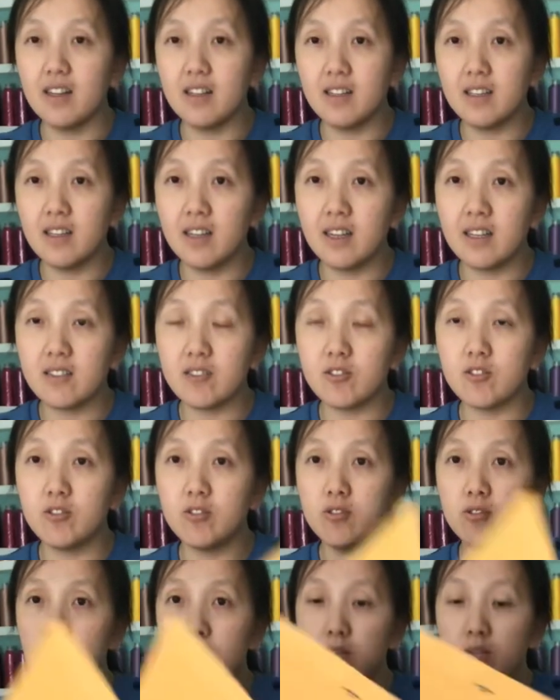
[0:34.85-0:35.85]
like
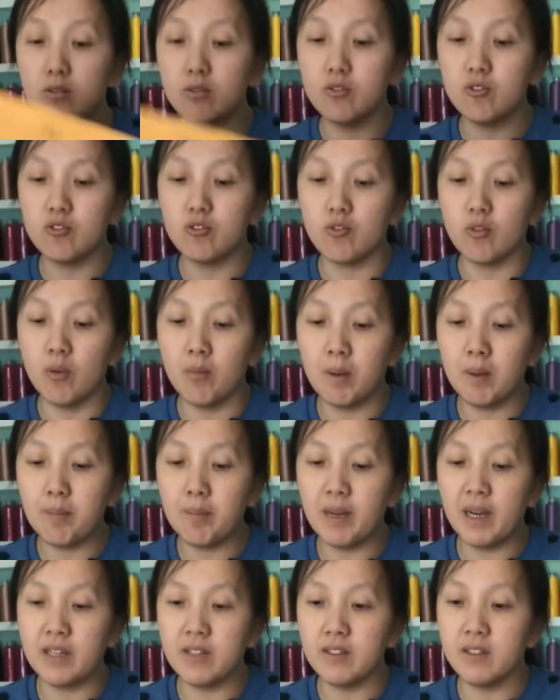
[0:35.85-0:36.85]
to store my
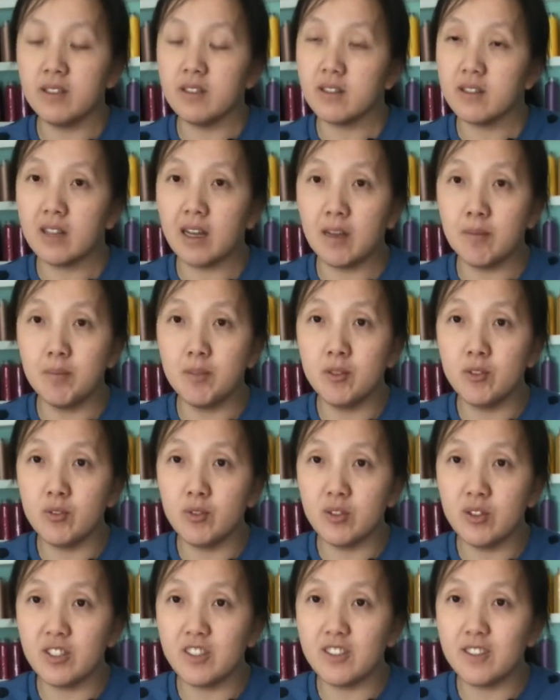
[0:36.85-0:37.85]
pattern, and I've been
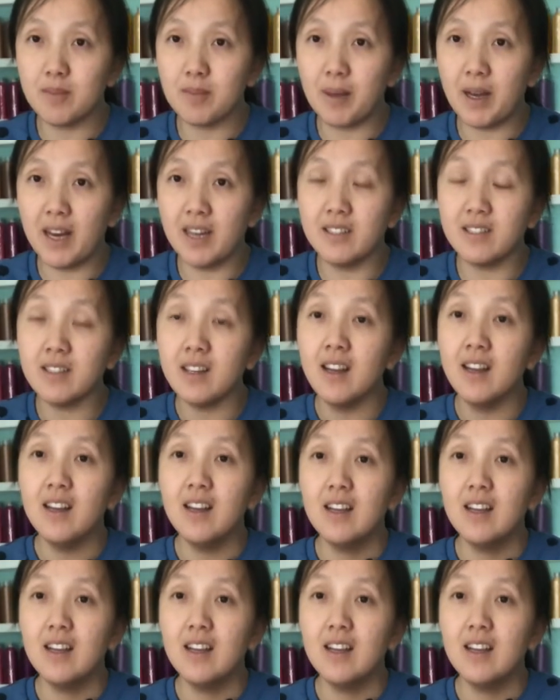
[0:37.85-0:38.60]
doing this in the past.